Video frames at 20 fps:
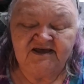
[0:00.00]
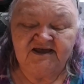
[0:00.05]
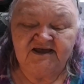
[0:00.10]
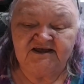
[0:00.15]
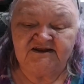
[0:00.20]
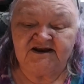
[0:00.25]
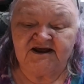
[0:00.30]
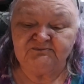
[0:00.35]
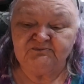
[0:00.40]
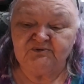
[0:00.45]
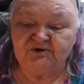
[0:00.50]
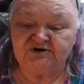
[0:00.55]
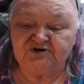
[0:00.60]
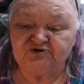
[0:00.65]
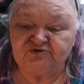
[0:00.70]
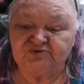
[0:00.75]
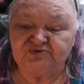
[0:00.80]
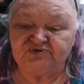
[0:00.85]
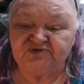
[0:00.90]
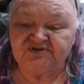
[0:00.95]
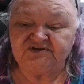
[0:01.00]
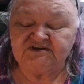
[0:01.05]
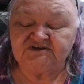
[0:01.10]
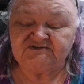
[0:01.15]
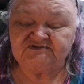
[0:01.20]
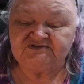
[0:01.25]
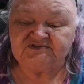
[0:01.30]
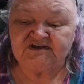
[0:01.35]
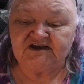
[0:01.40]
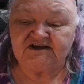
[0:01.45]
And I'm one who
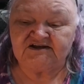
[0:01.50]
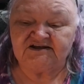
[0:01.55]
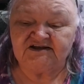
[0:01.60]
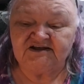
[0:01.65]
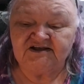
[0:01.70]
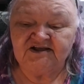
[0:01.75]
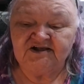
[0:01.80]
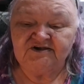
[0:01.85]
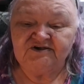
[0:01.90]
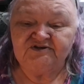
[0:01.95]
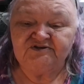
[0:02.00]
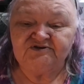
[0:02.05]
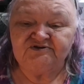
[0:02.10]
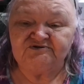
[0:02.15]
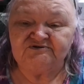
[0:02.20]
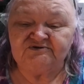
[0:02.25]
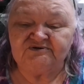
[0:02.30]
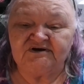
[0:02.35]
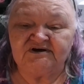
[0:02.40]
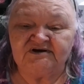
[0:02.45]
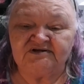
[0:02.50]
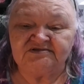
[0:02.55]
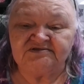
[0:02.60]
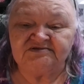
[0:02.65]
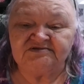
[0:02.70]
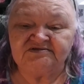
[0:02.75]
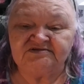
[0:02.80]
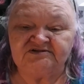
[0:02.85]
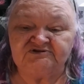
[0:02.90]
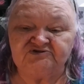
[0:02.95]
thinks that,
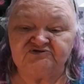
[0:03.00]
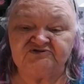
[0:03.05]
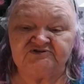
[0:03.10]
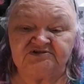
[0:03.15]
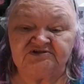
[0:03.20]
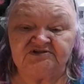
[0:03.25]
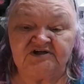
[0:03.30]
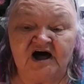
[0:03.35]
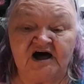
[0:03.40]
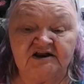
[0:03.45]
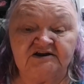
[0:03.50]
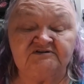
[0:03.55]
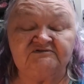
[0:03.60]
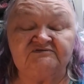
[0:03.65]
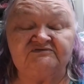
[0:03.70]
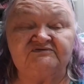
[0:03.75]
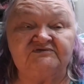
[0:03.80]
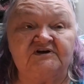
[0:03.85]
there's a lot of